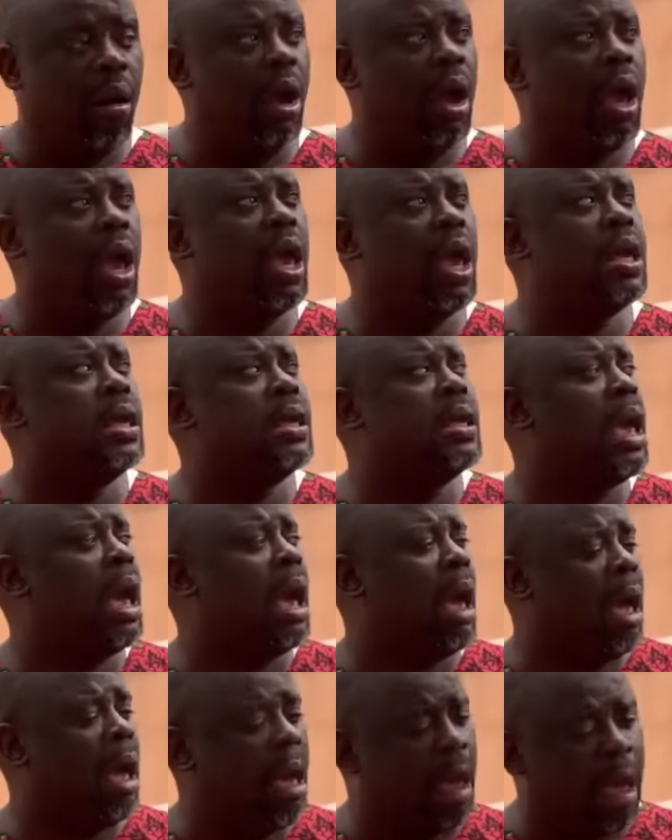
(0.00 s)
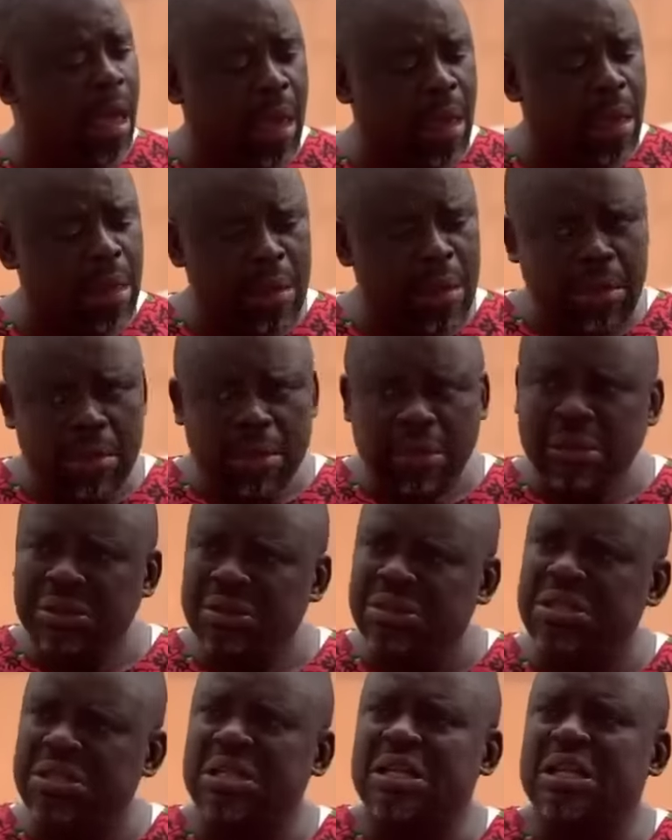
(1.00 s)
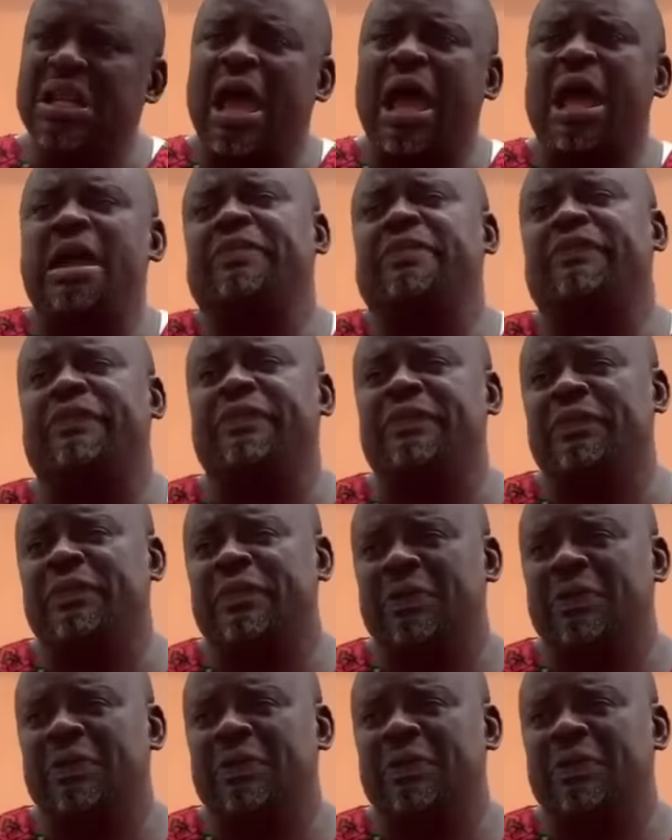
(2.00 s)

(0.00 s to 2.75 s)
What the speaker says: Hey, yeah, see life.